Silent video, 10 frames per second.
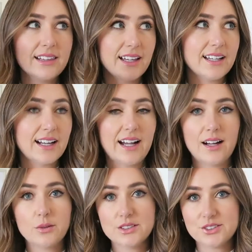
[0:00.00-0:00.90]
that
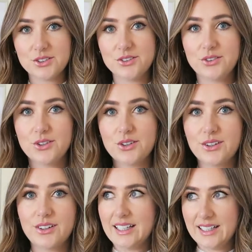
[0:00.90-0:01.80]
I was due
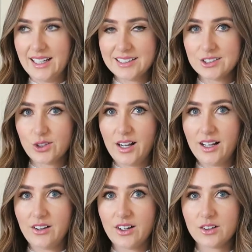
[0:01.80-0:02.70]
for the next try
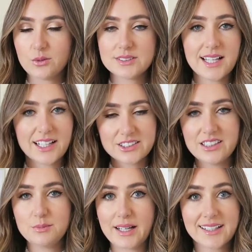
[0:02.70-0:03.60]
on was
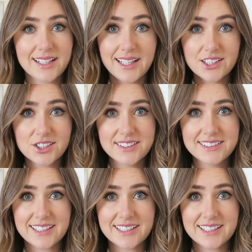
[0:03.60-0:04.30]
actually my collection